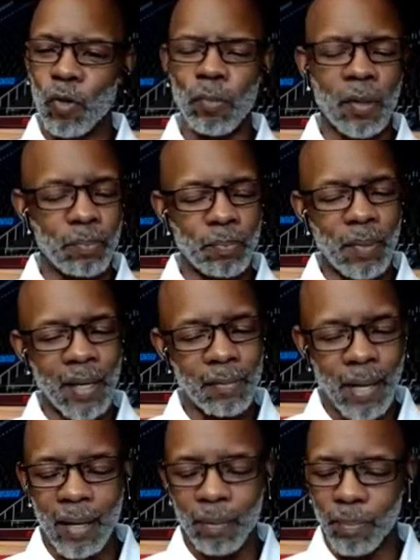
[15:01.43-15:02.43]
to him, but a big
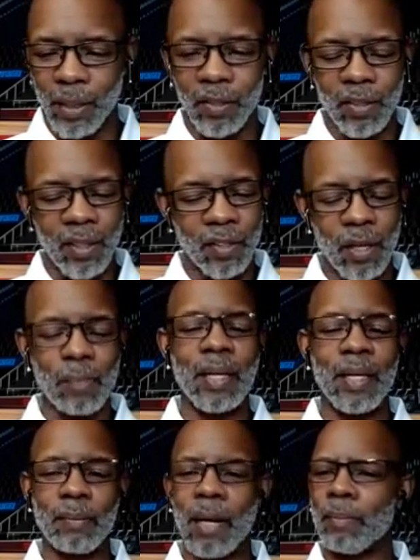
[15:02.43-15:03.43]
man, big,
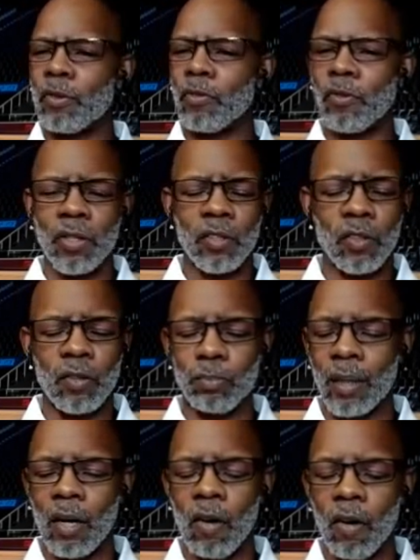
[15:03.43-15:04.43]
intimidating man, but really
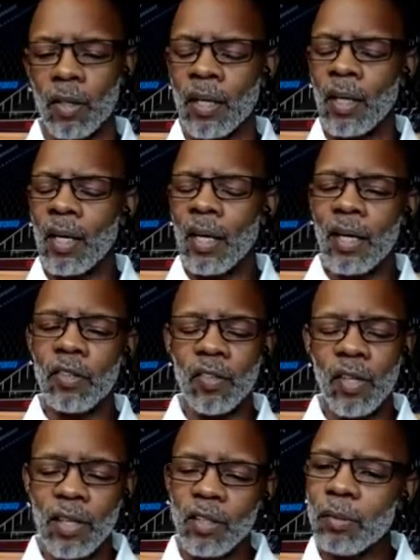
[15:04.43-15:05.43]
big heart. He
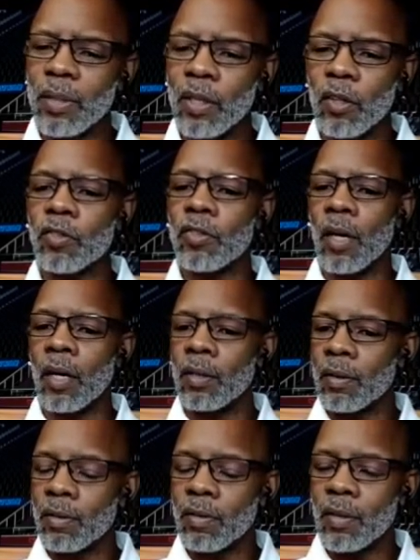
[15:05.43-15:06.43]
said to me, he goes,
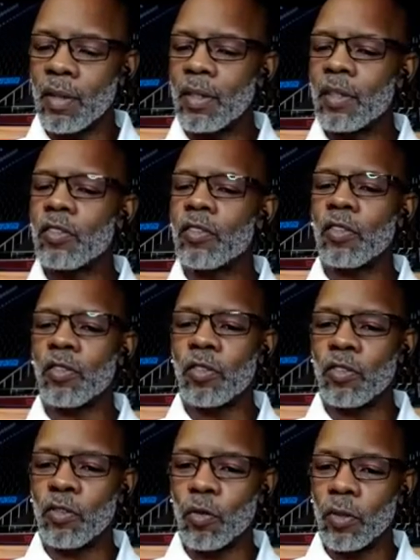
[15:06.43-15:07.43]
son, just
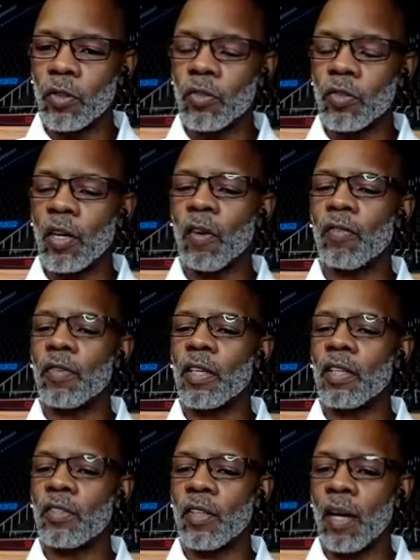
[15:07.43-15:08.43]
enjoy yourself
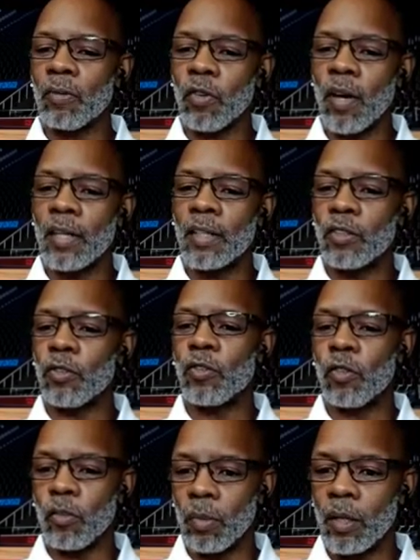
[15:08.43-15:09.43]
and stop trying to do
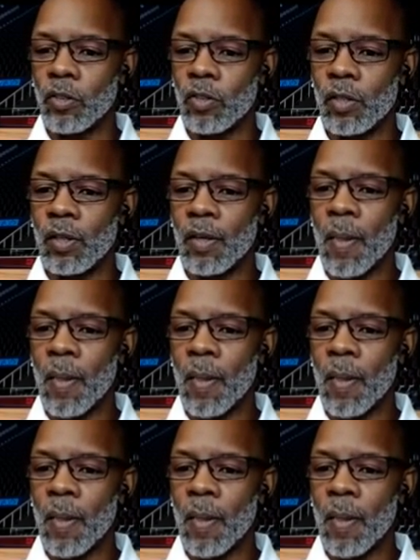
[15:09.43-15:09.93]
too much.